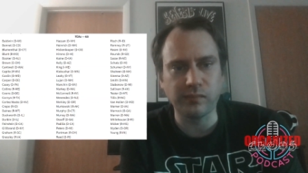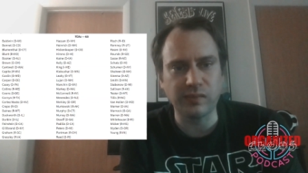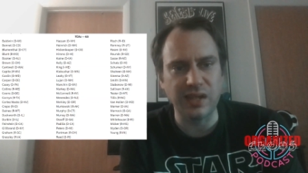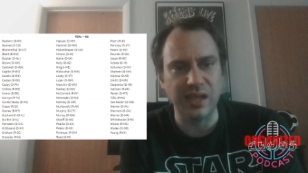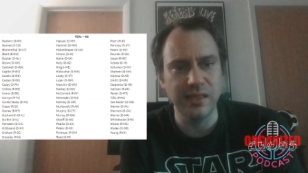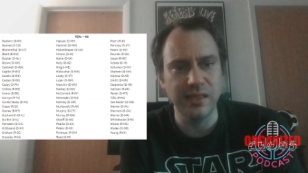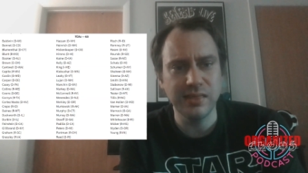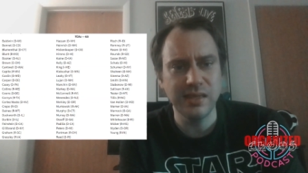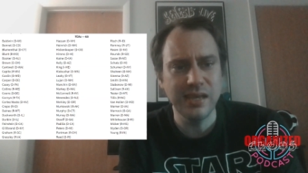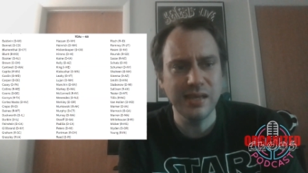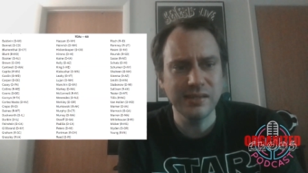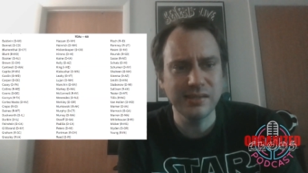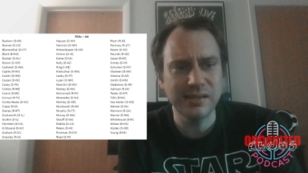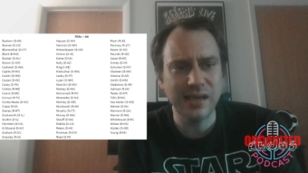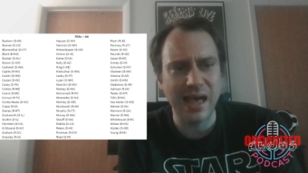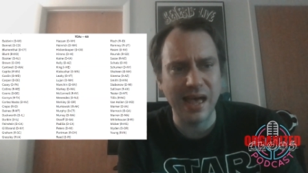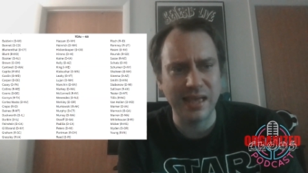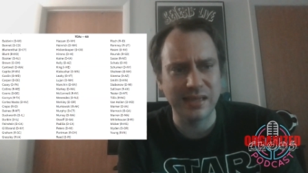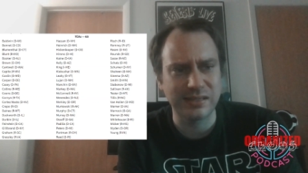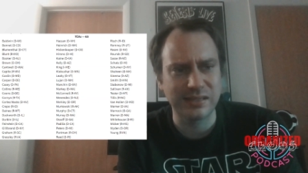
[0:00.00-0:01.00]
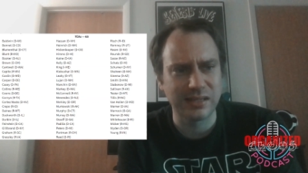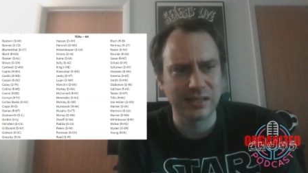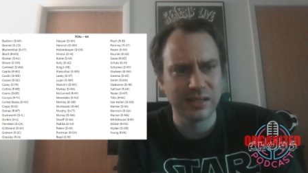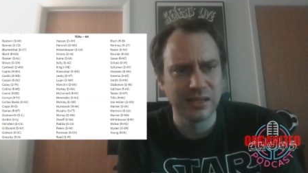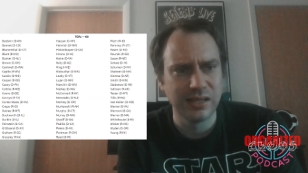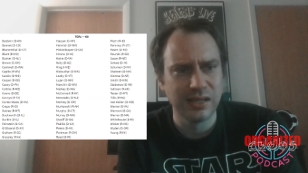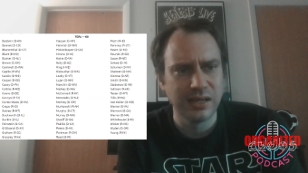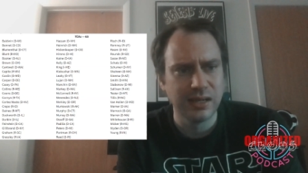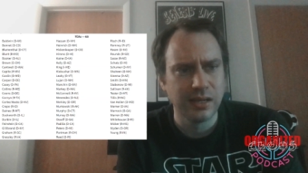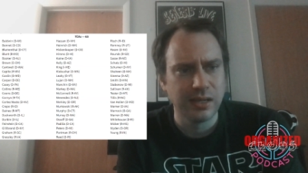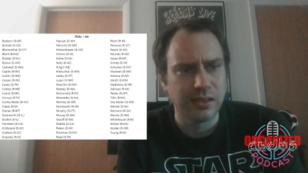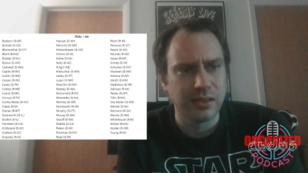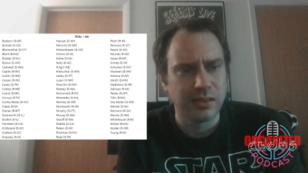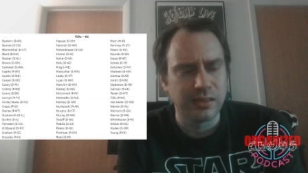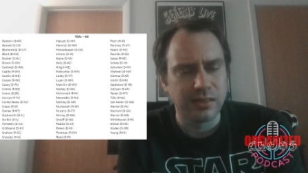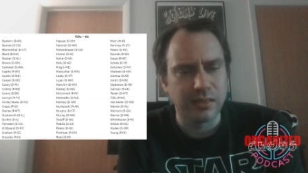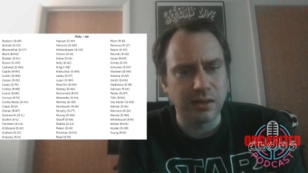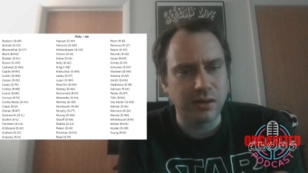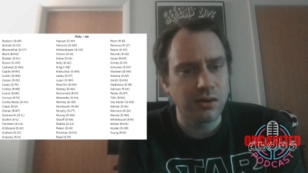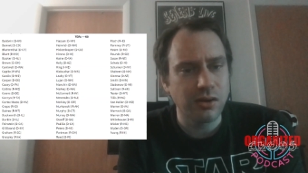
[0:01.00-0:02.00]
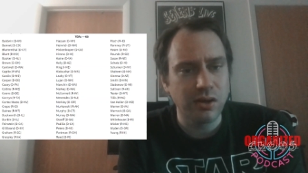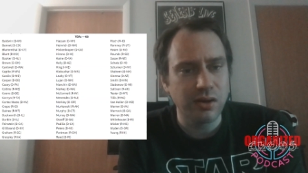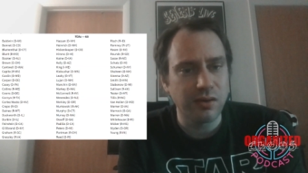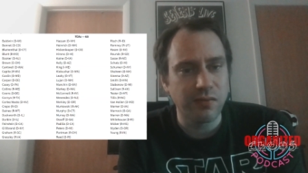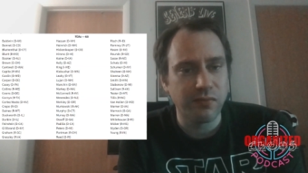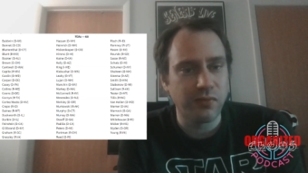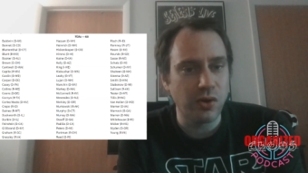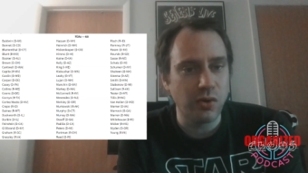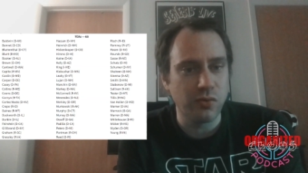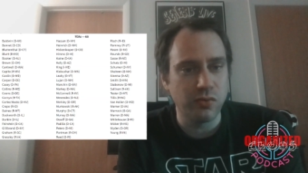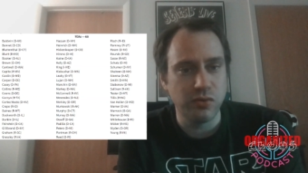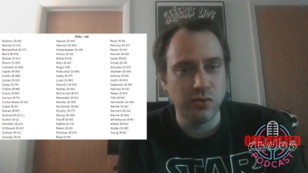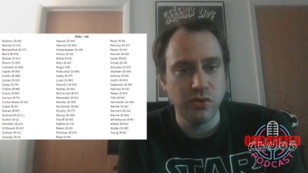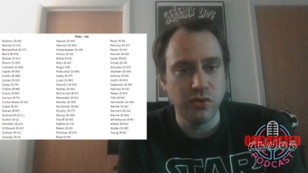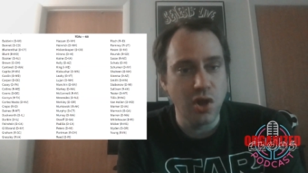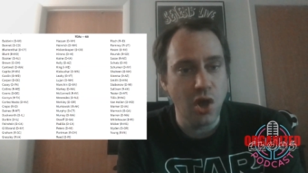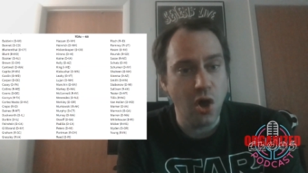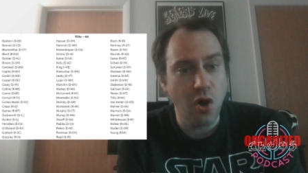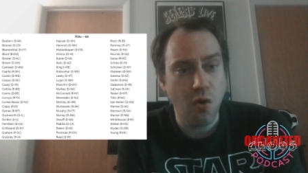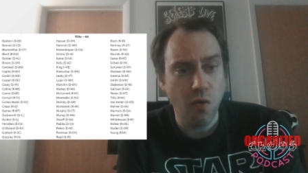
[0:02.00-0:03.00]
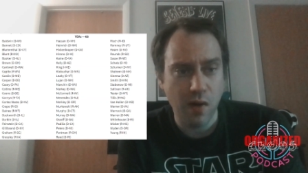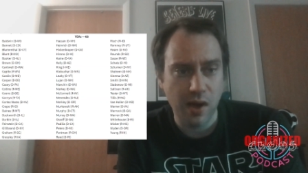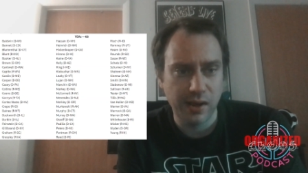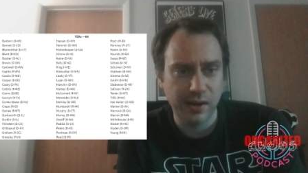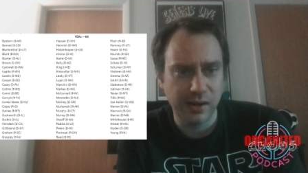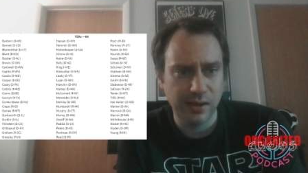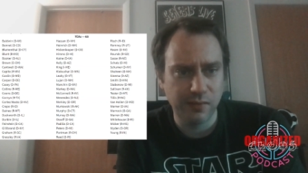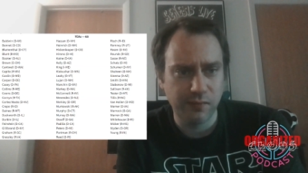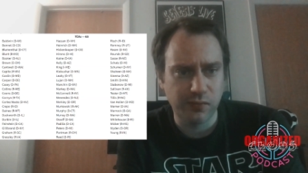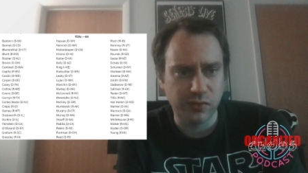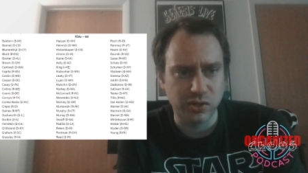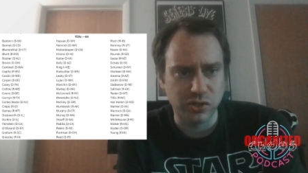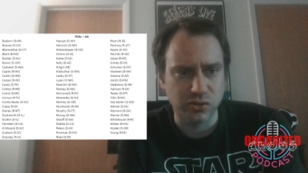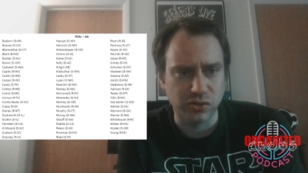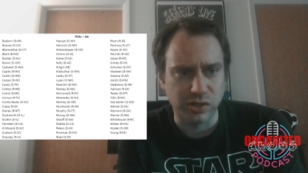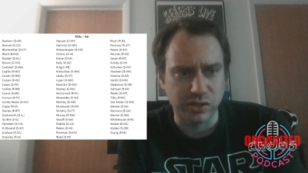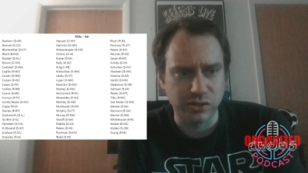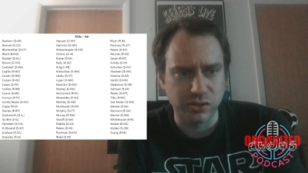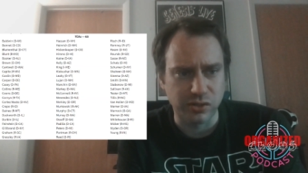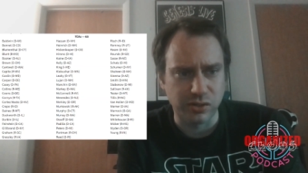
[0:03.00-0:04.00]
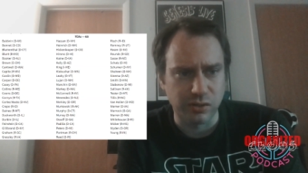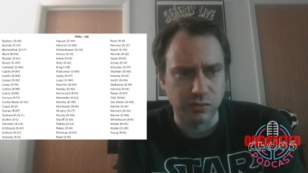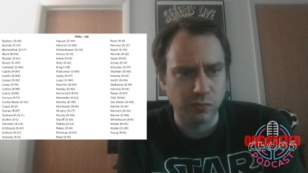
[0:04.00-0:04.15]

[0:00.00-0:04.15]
And these guys, they're going to vote no on infrastructure.